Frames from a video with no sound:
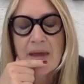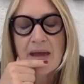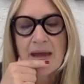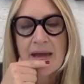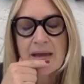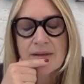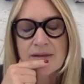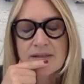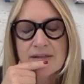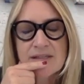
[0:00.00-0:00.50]

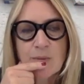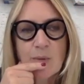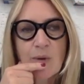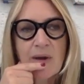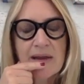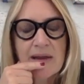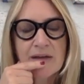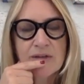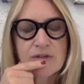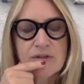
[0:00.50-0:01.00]
And there's some
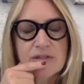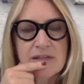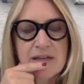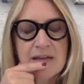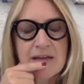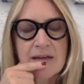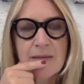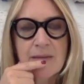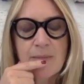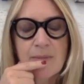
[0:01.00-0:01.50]
quite
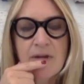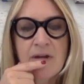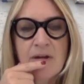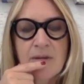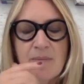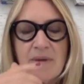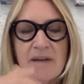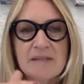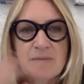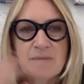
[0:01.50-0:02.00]
interesting
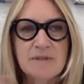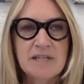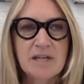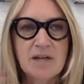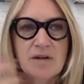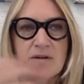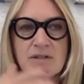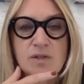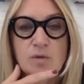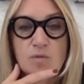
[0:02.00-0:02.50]
plant-based
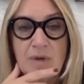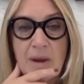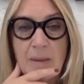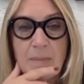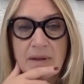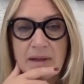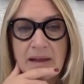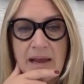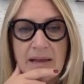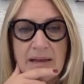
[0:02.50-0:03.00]
materials that
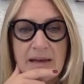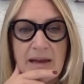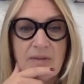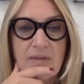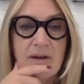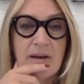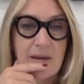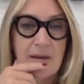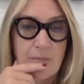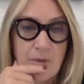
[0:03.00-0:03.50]
replicate leather,
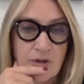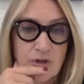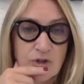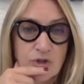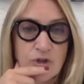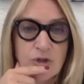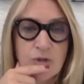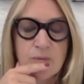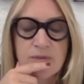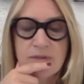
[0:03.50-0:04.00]
like
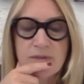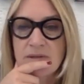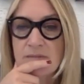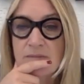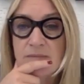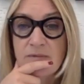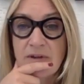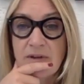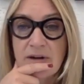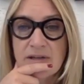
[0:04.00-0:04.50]
mushrooms and
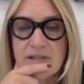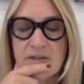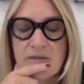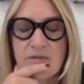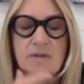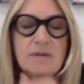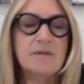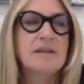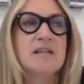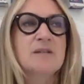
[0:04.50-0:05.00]
various
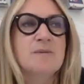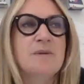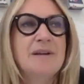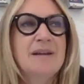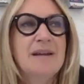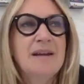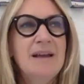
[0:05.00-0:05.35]
different things. But